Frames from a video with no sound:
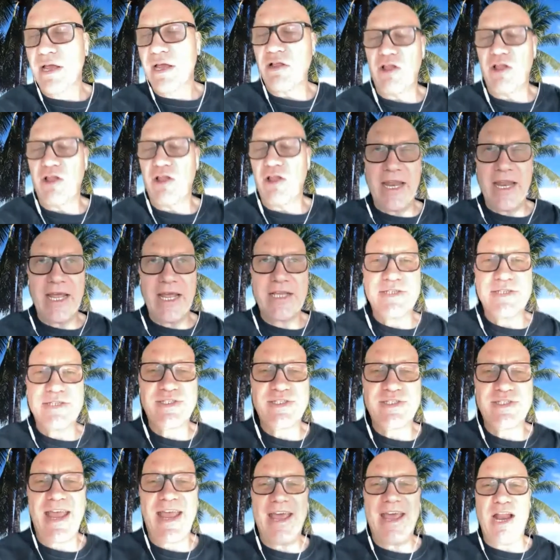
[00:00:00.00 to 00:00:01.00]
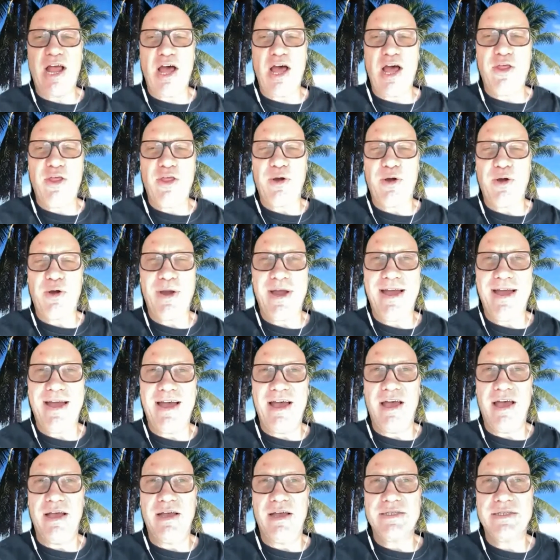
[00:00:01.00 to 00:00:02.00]
clinics and
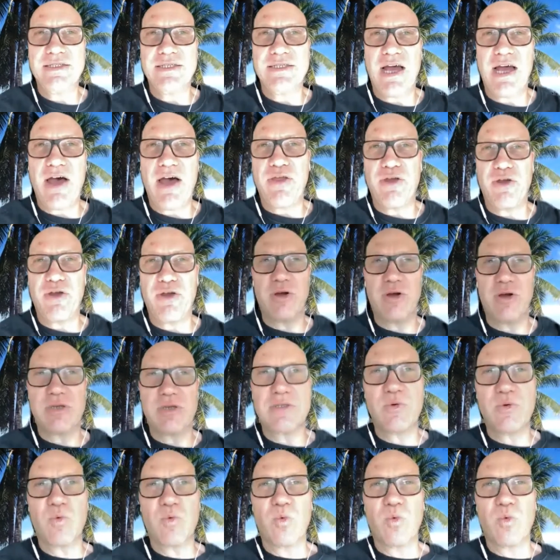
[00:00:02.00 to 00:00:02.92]
other